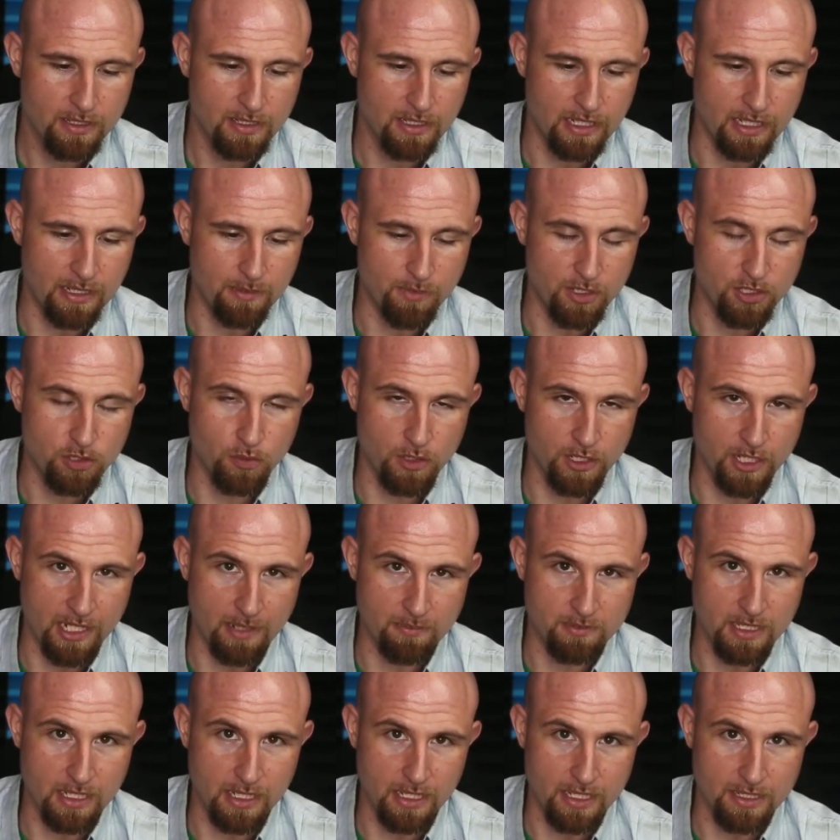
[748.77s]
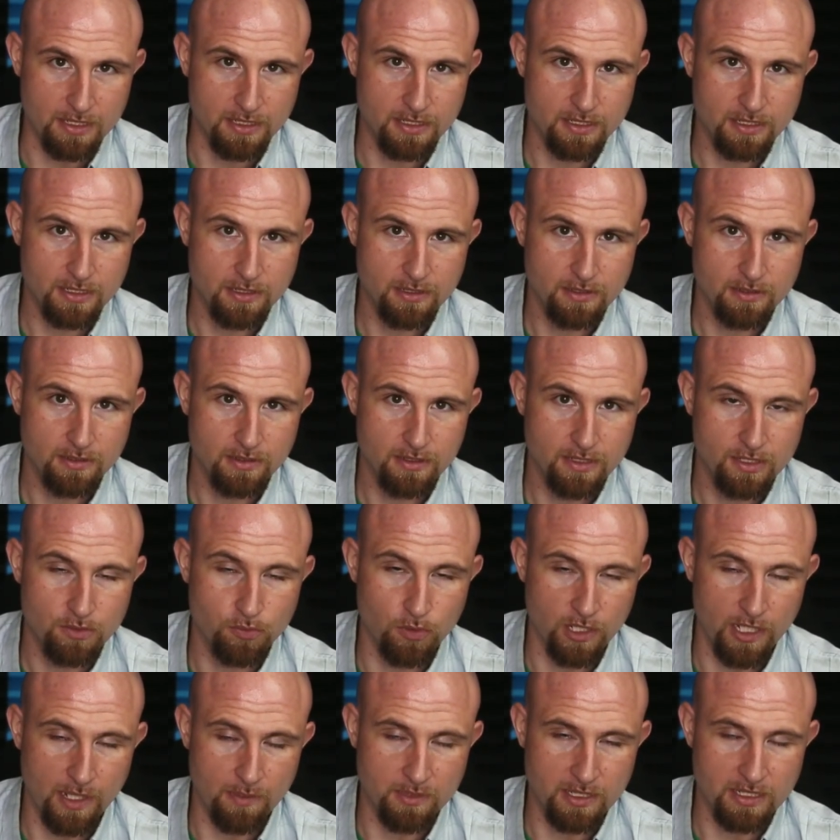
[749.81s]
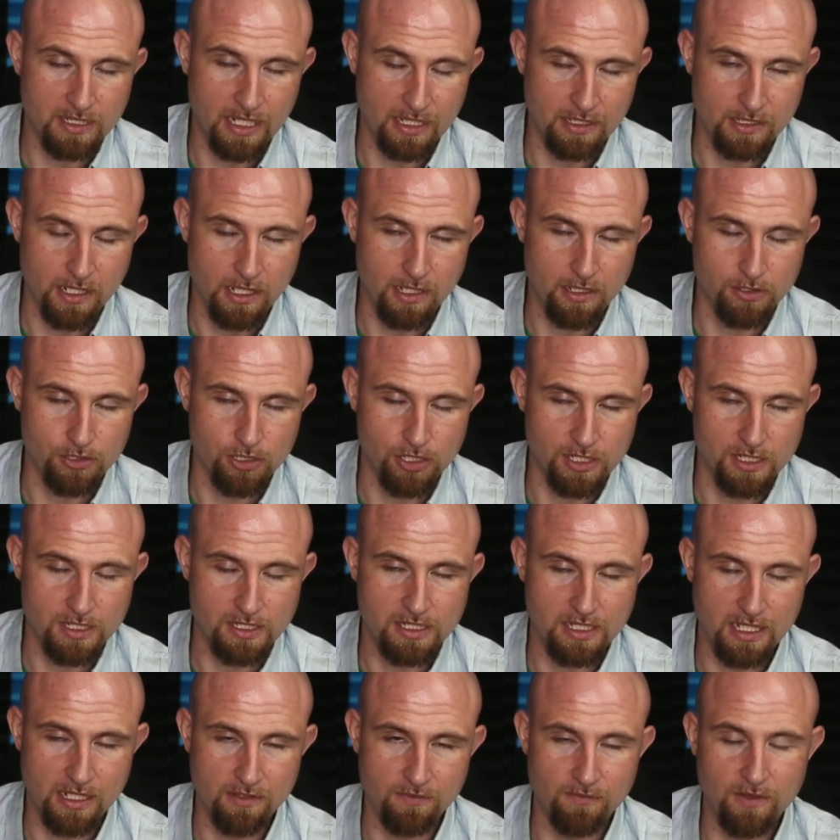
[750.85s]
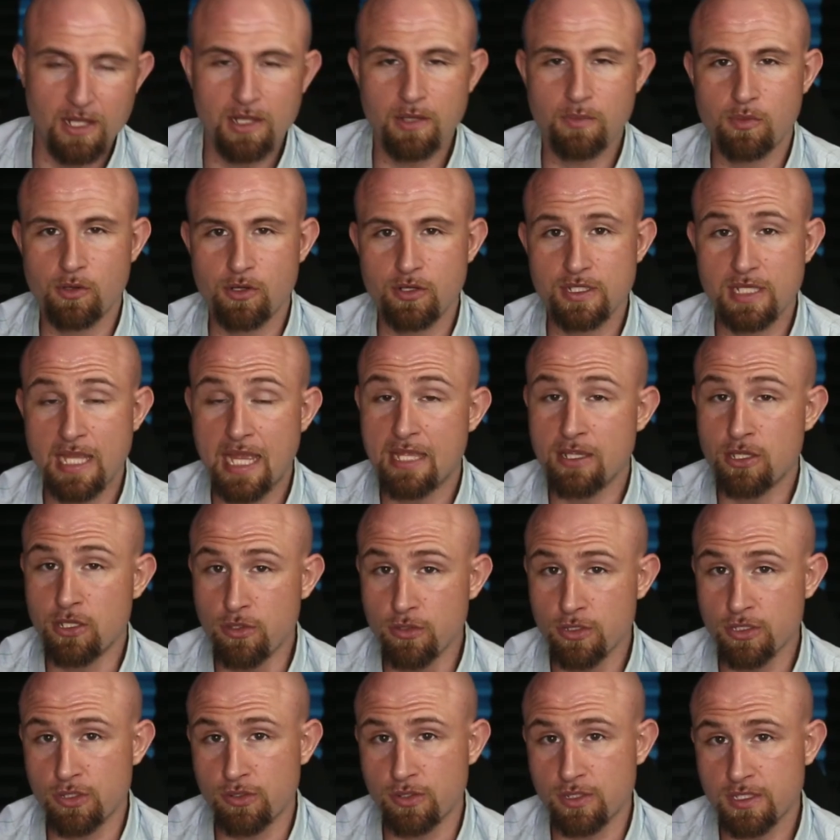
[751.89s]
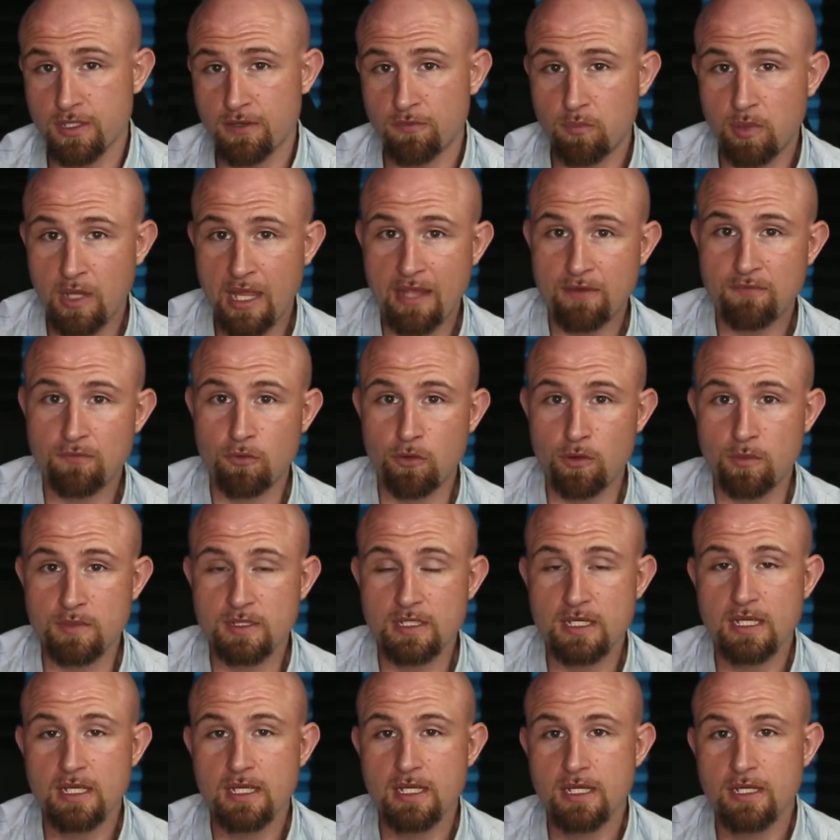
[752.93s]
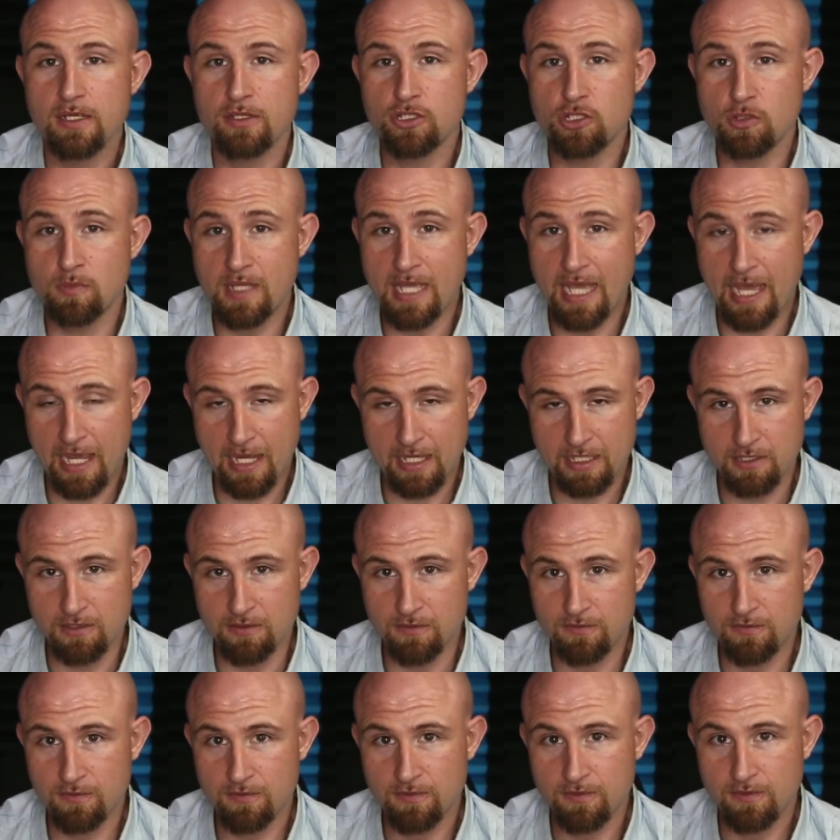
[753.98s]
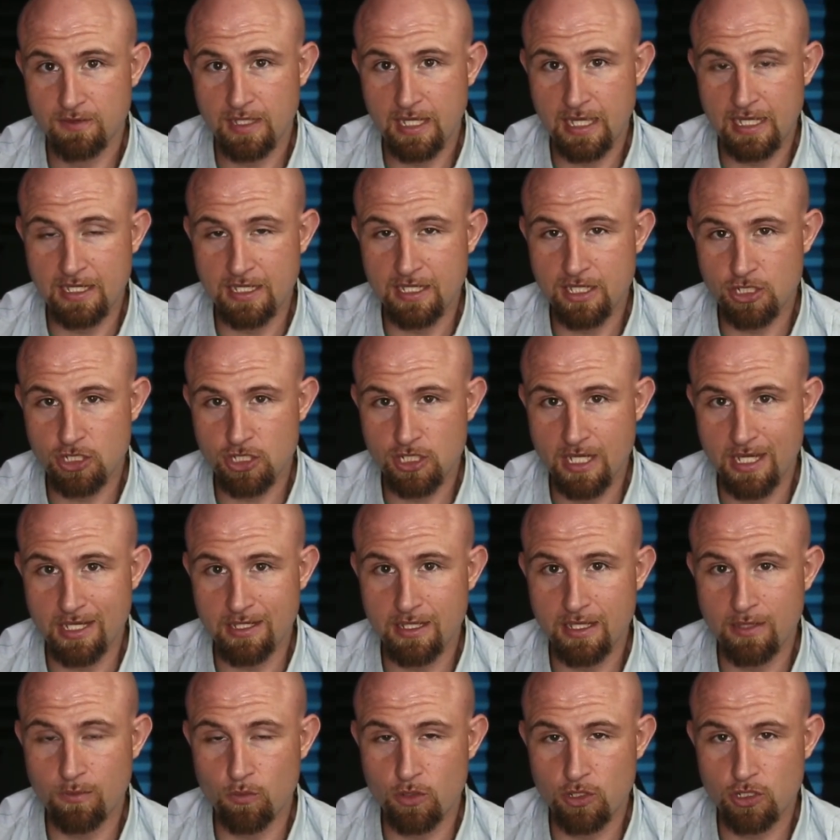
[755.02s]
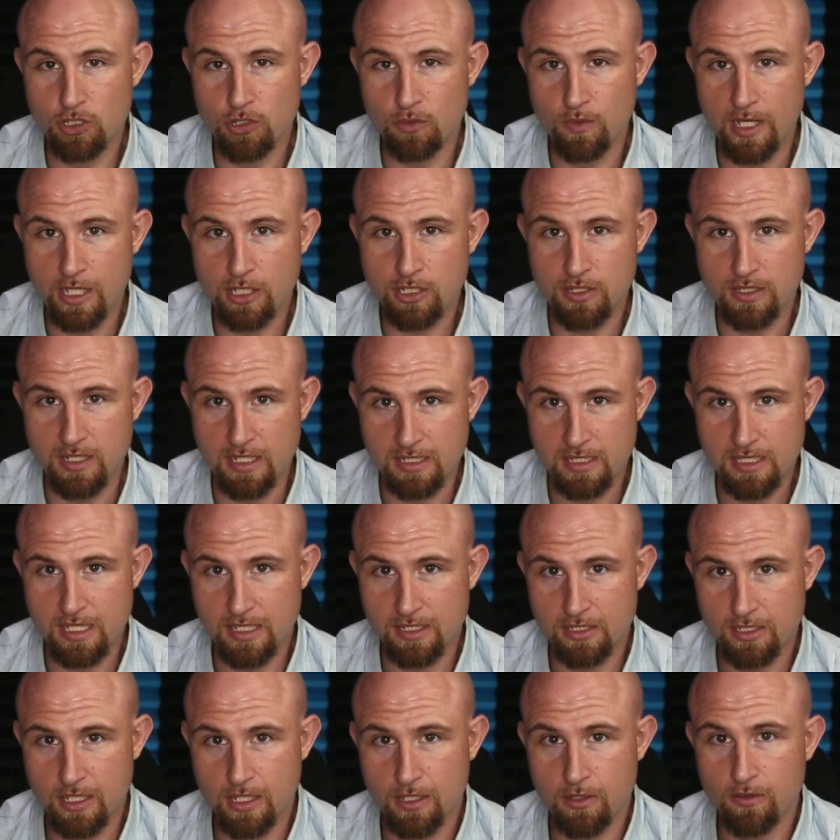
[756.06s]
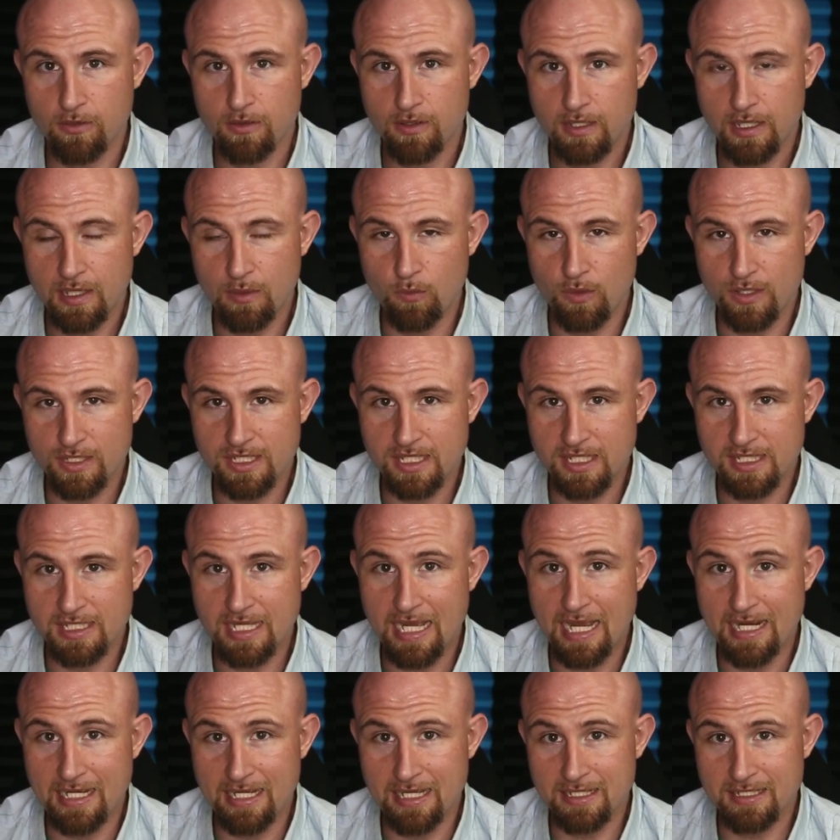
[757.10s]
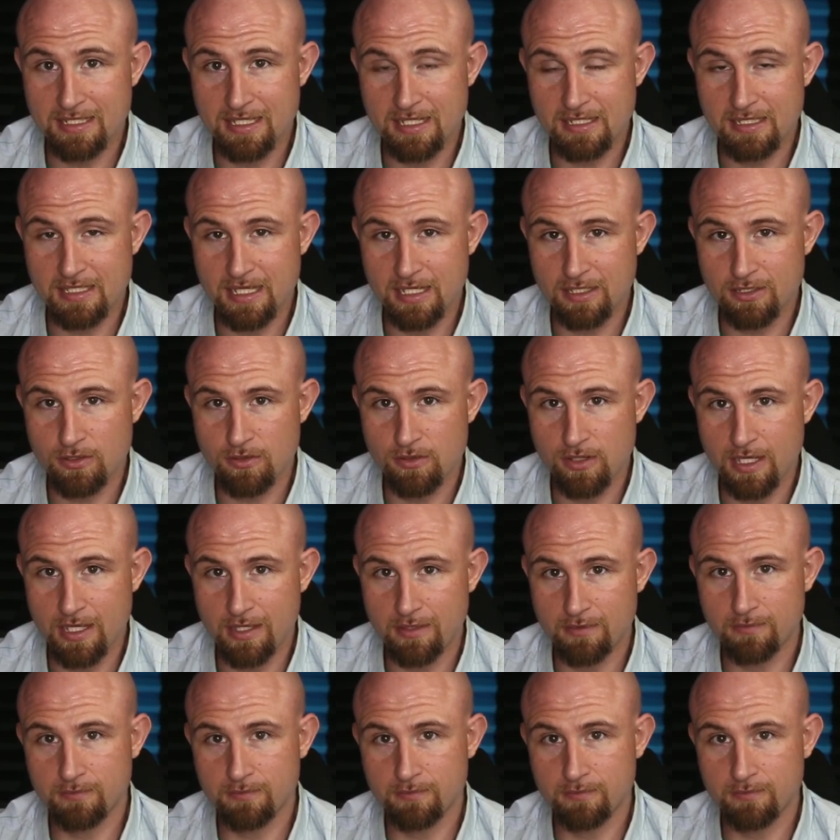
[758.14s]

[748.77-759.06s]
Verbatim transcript: Um, it's really up to us. It's really up to technologists and developers and users of platforms to be active and initiate in which direction these things go and what societies these things create.